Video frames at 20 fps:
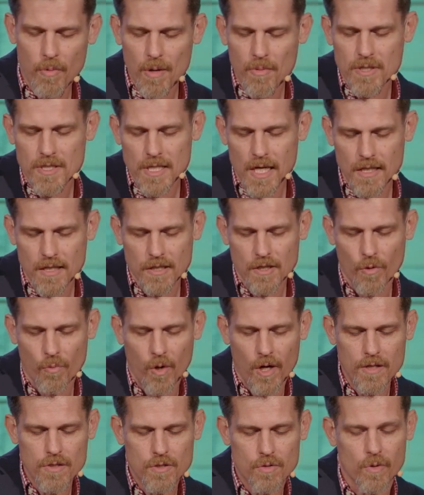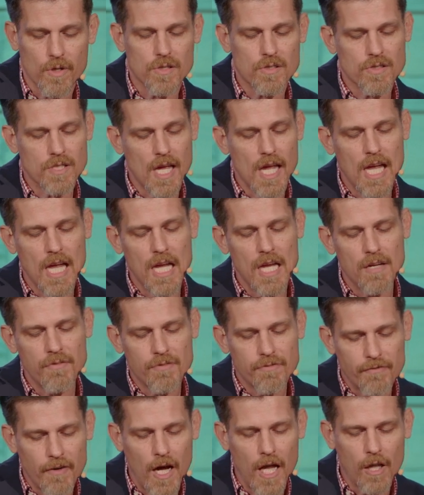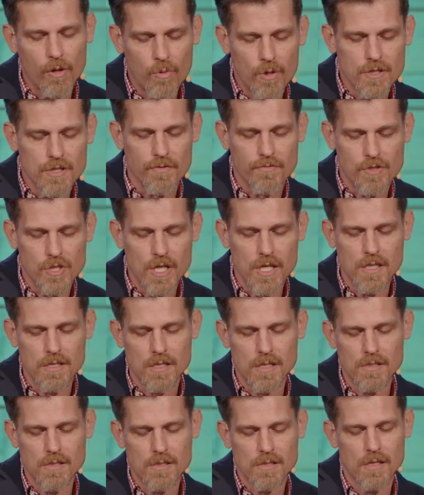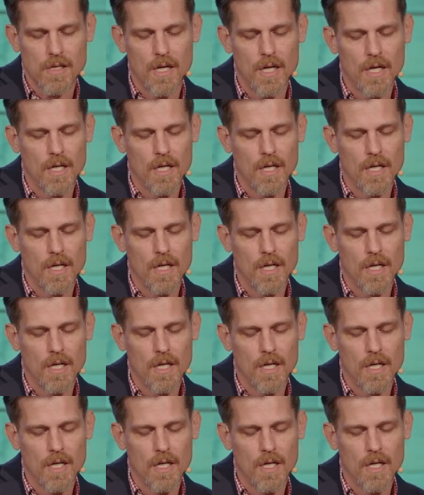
we would say that the ones who are saved, followers of Jesus,